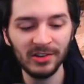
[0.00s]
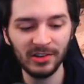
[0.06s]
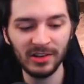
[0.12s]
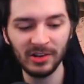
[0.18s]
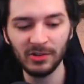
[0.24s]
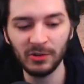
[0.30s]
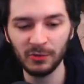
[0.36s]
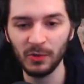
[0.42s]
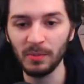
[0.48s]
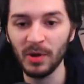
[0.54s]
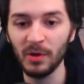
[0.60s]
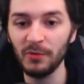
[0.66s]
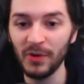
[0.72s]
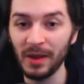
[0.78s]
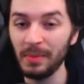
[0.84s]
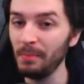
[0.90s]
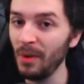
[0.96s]
So this is from your
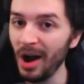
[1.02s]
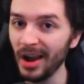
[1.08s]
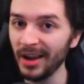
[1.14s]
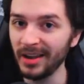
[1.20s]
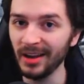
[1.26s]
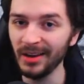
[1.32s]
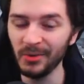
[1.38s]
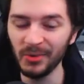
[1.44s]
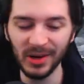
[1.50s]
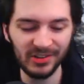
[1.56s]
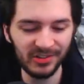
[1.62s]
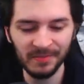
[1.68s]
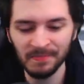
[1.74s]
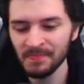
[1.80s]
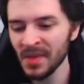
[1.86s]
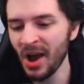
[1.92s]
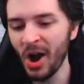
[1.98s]
friend Mikah, which
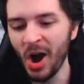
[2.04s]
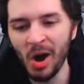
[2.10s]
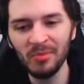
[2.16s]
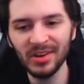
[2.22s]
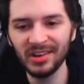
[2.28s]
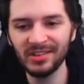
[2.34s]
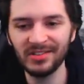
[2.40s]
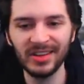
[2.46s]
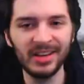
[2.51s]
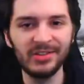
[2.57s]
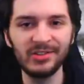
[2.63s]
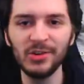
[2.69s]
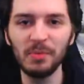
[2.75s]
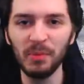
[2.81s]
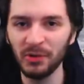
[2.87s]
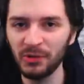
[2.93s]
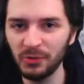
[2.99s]
obviously
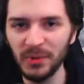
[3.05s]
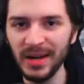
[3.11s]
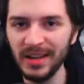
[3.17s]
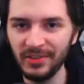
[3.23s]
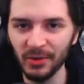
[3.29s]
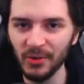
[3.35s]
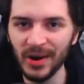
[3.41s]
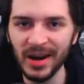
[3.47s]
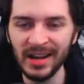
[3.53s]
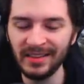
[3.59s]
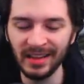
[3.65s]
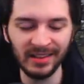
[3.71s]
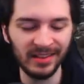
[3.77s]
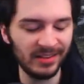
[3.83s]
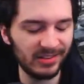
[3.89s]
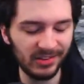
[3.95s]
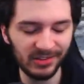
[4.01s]
super sweet to read and